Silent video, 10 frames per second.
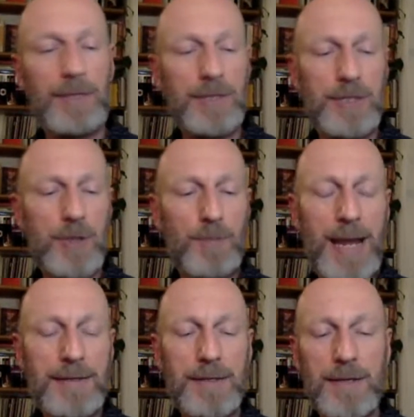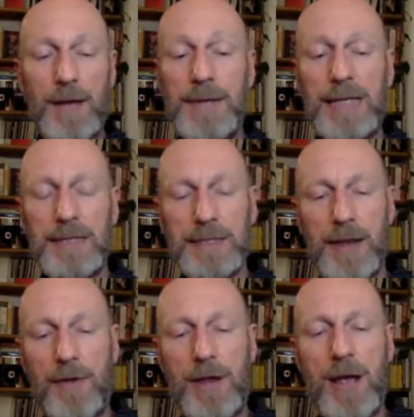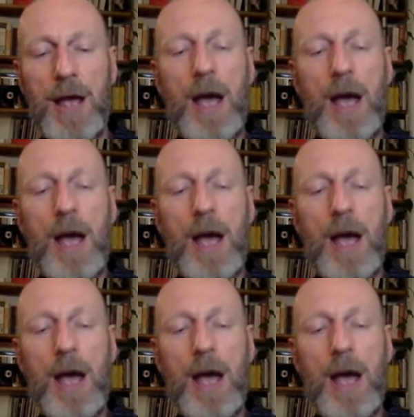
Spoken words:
because it's so patently unnecessary,